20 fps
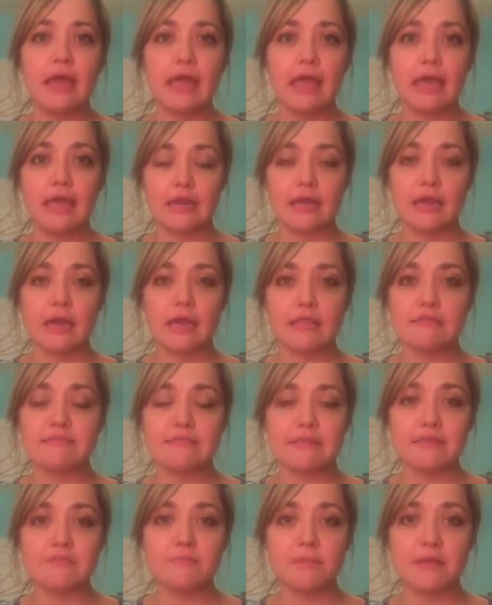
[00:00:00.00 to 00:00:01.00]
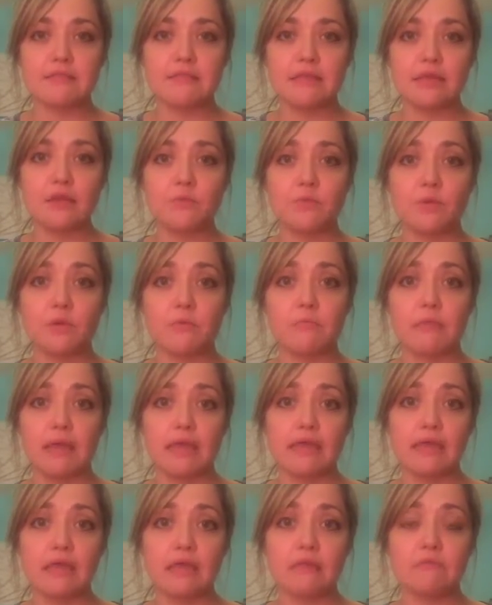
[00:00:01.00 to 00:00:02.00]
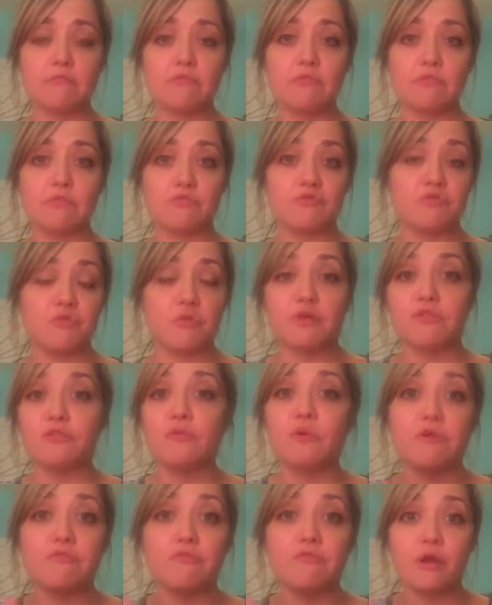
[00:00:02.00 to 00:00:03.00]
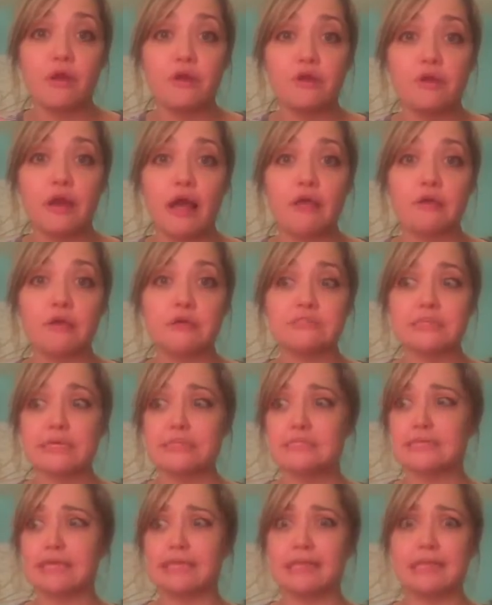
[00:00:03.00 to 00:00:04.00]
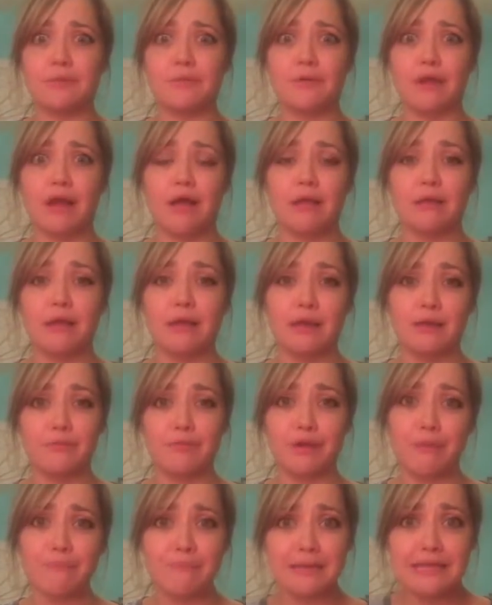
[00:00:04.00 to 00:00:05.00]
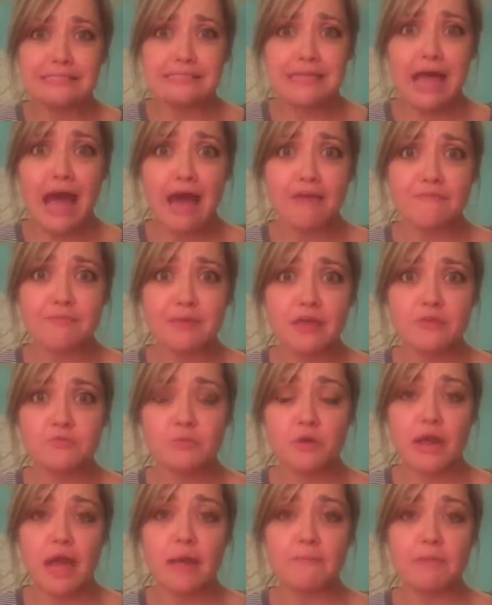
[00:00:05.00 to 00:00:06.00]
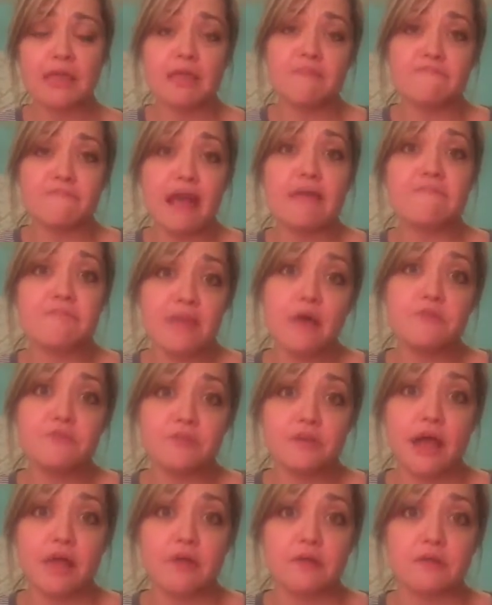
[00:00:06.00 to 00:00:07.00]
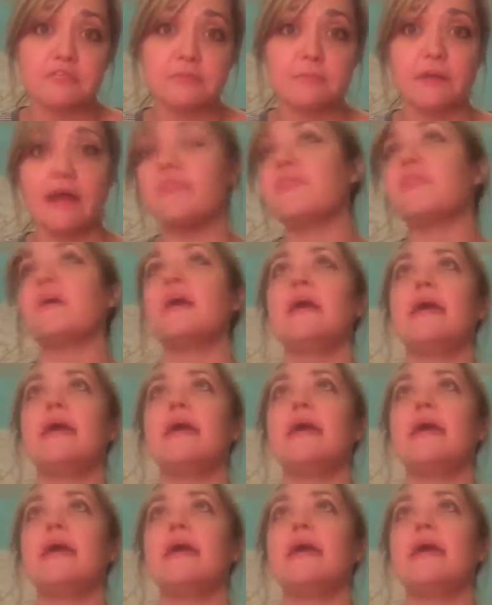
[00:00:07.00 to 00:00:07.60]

And 6 months in, we're making $200 or $400, and suddenly we're all pissed off because we're not making $5,000 a month.